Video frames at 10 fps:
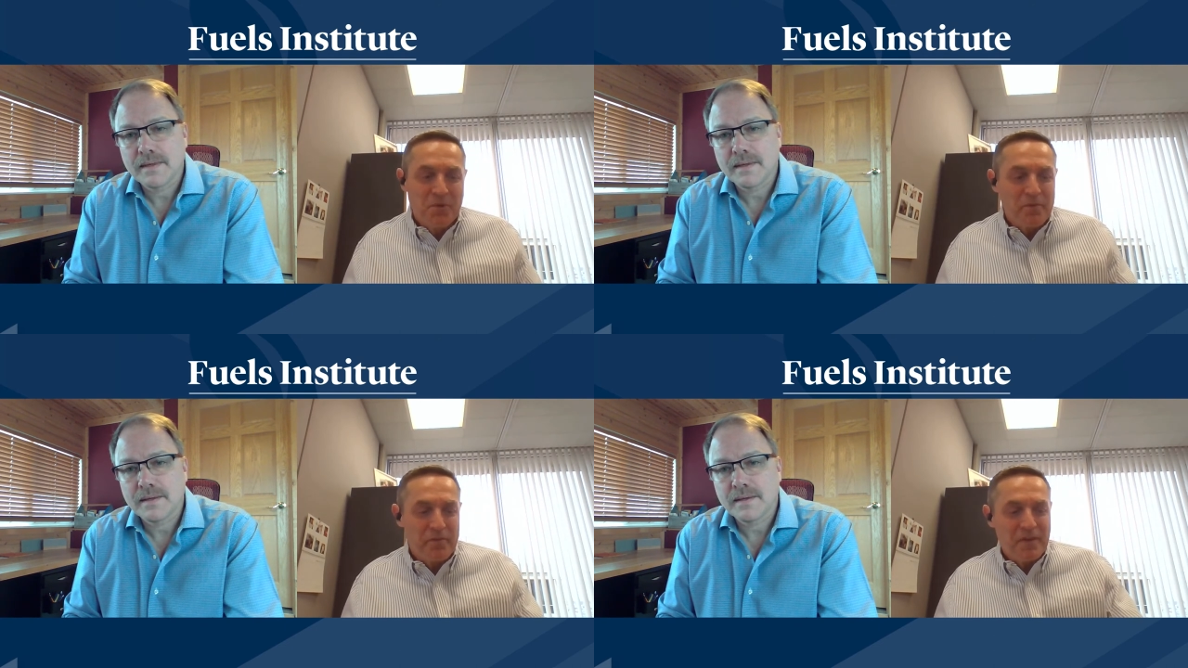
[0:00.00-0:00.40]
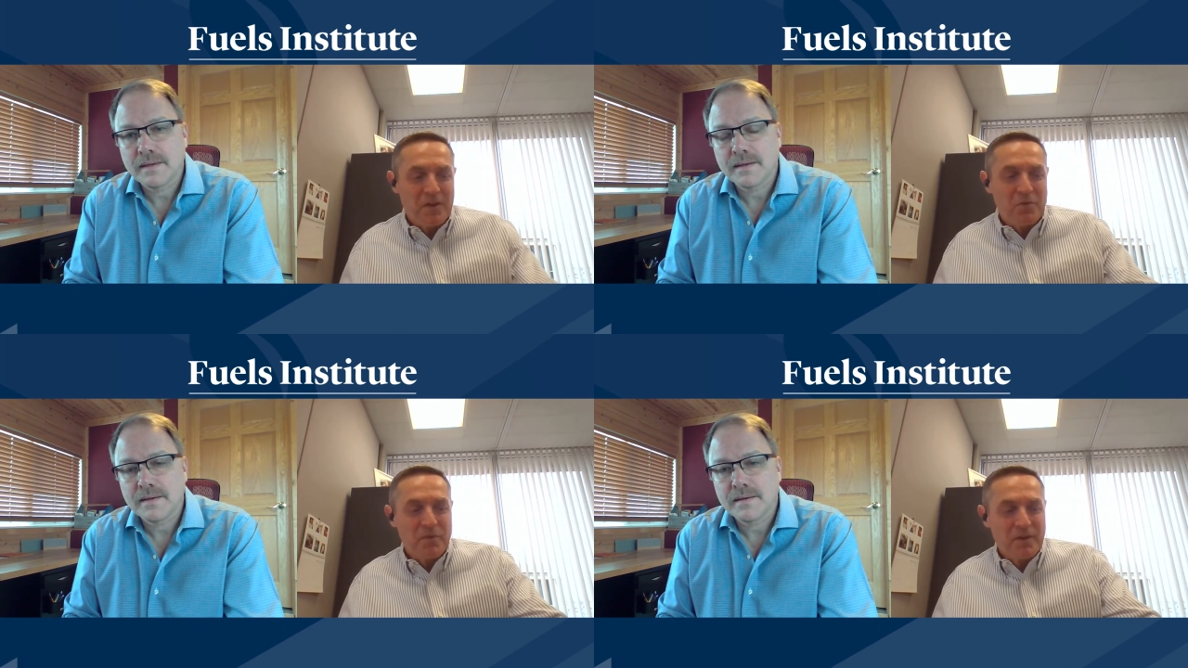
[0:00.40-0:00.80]
Speaker 1: both
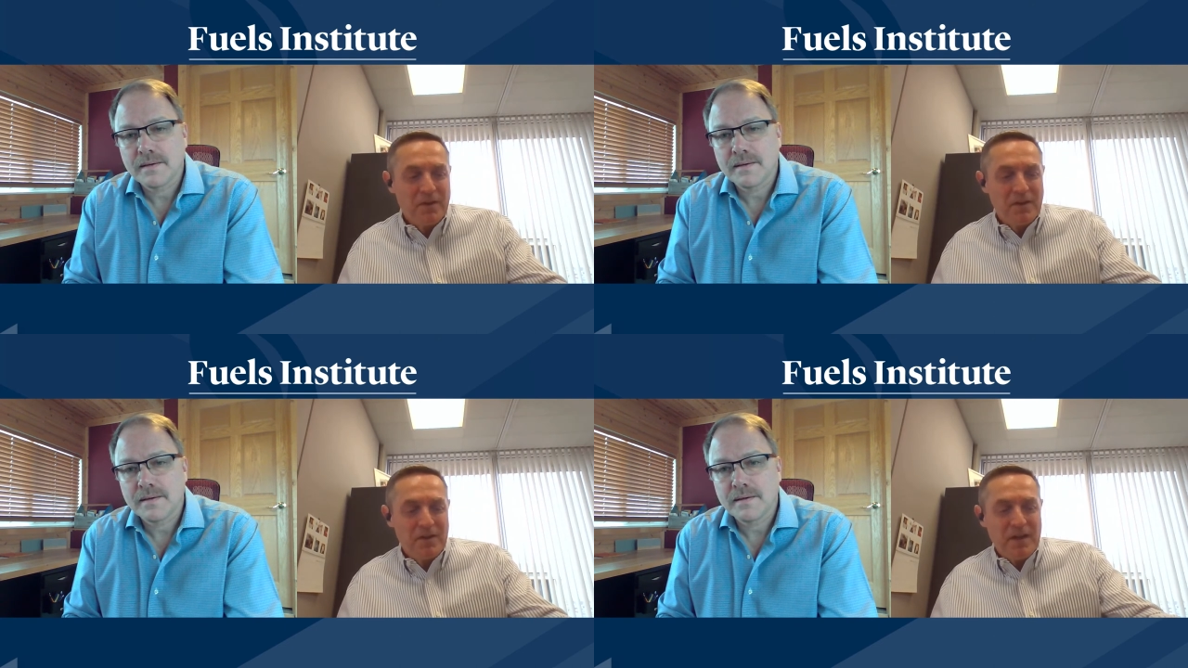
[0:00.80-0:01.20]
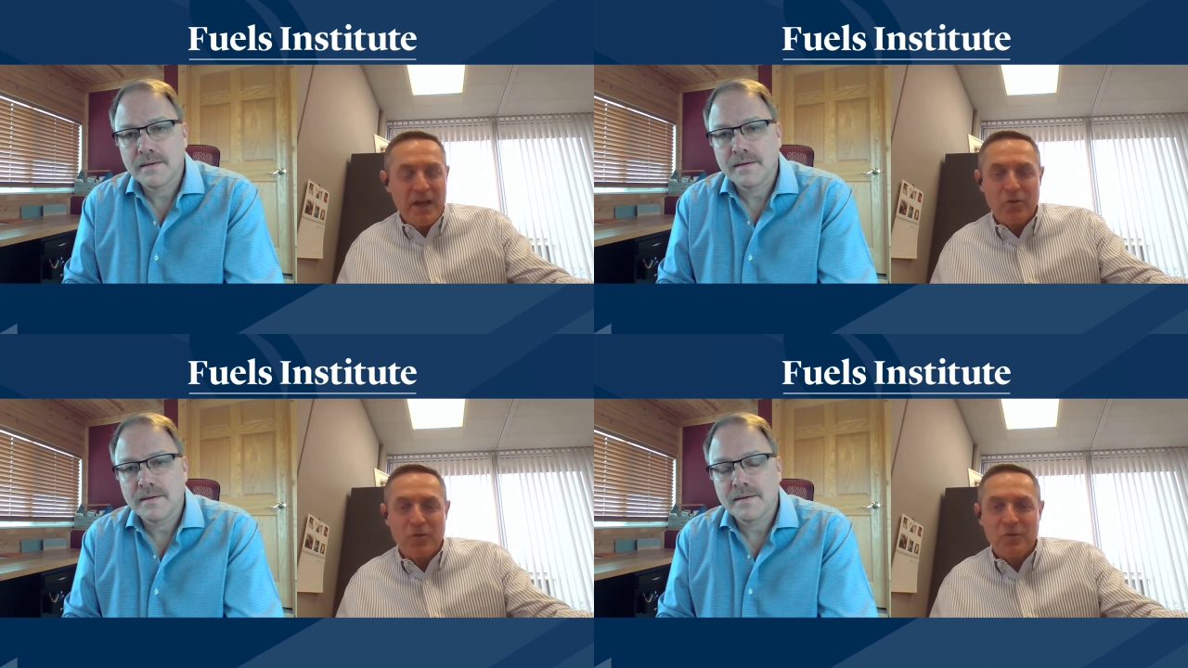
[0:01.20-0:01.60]
help
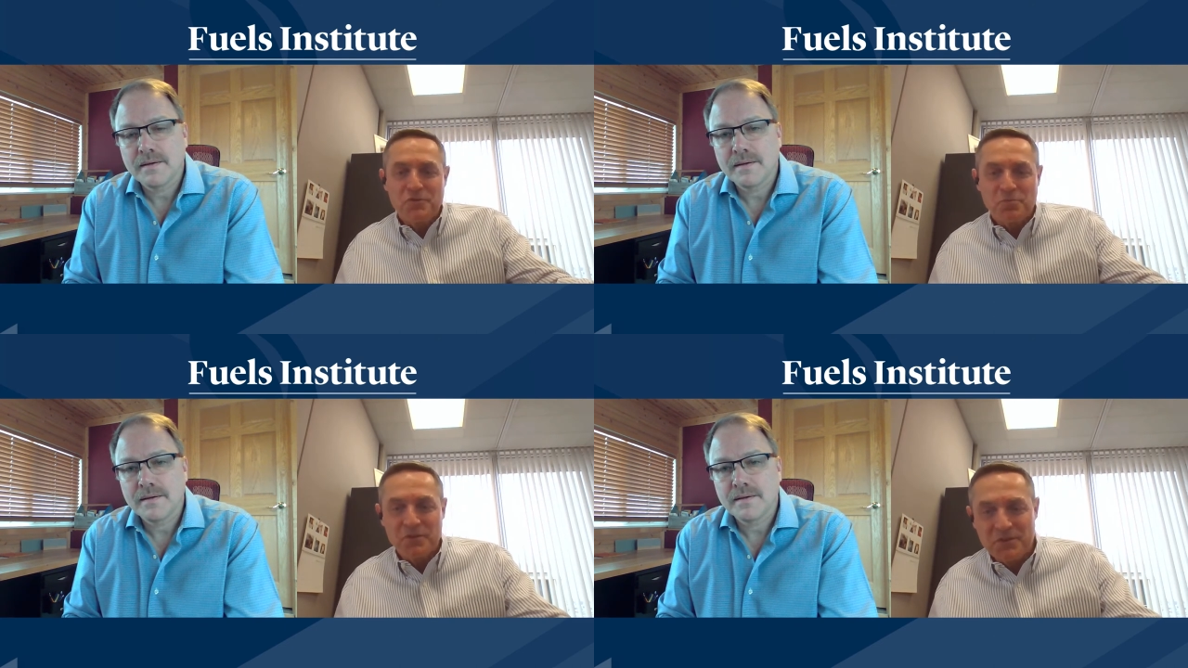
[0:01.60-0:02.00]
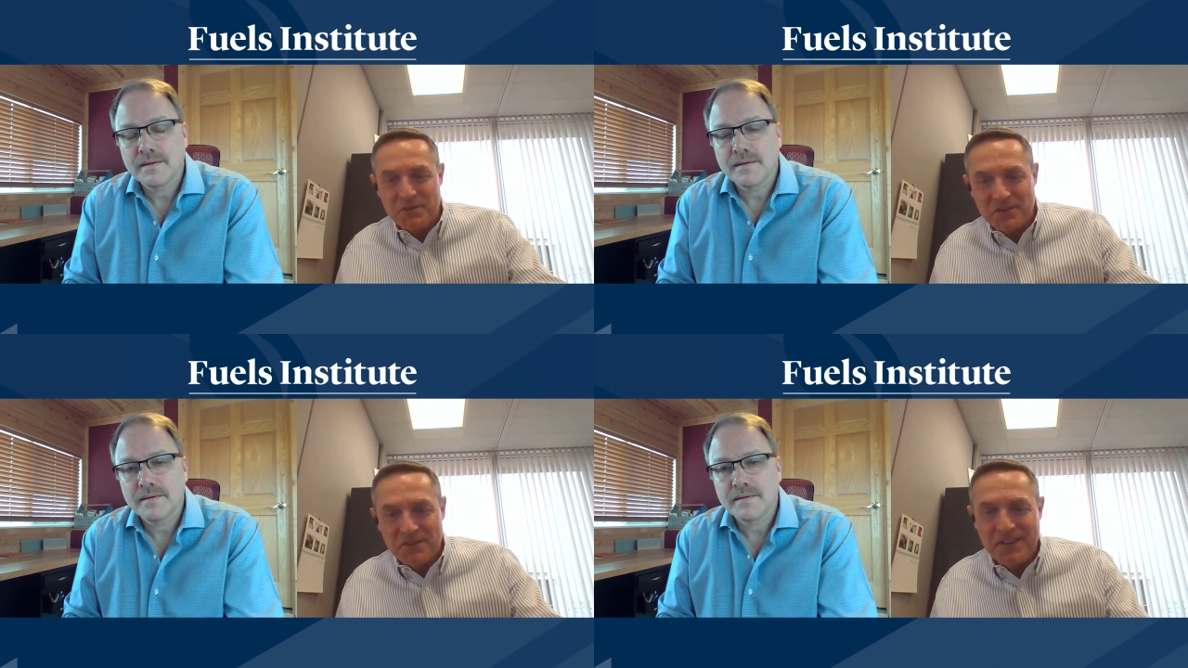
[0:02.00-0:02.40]
agricultural
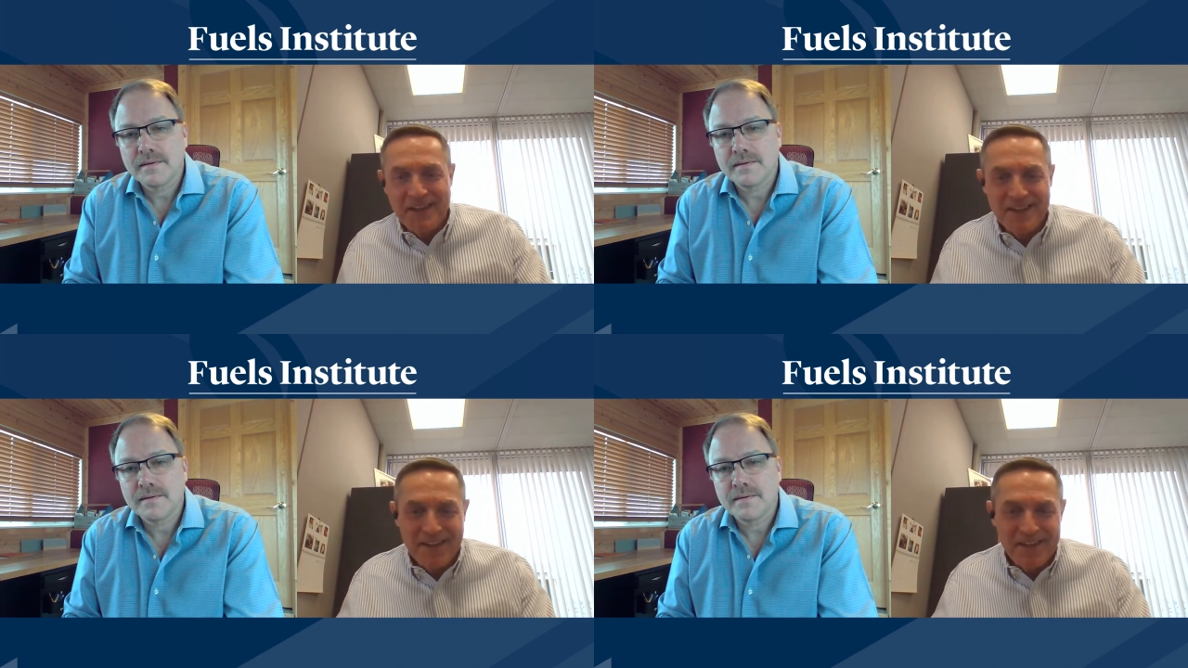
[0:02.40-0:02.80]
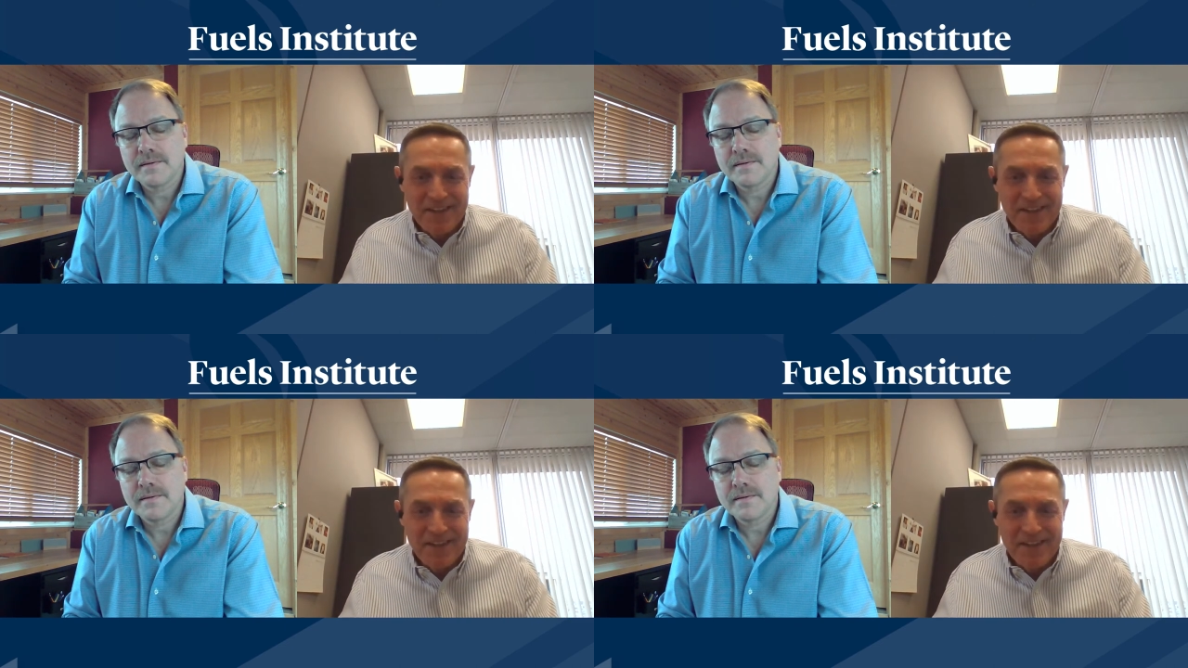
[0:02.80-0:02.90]
producers